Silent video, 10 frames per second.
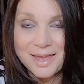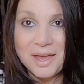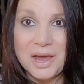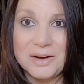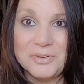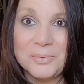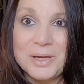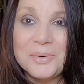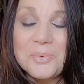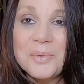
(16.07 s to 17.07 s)
Hi,
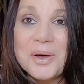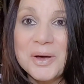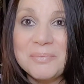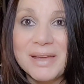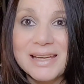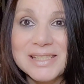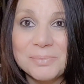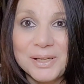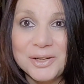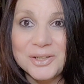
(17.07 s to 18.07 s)
everyone. Welcome back to
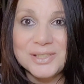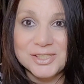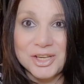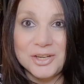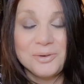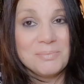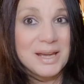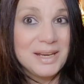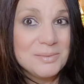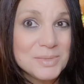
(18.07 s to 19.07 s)
Bling Girls channel.
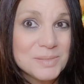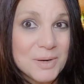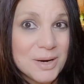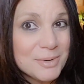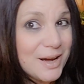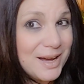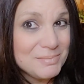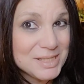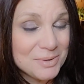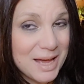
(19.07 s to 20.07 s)
My name is Barbara.
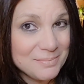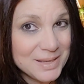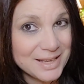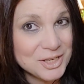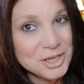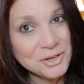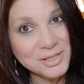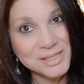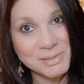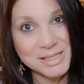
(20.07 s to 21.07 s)
I'm so happy that you're here
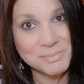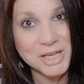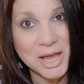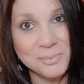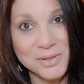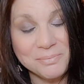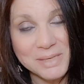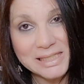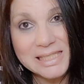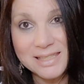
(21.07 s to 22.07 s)
to spend some time with
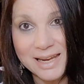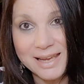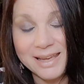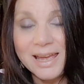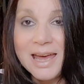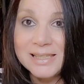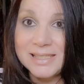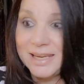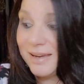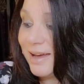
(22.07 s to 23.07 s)
me today.
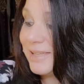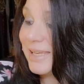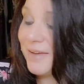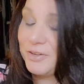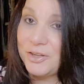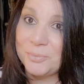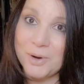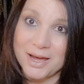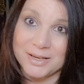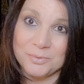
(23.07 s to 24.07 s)
Today, guys, I have another
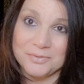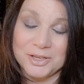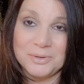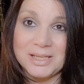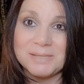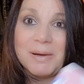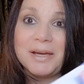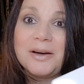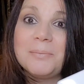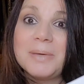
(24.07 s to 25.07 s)
product review and it's by
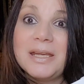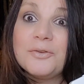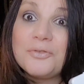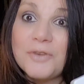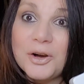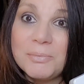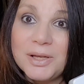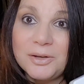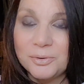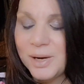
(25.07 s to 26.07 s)
a company,
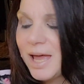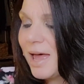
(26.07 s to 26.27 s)
Firmoo.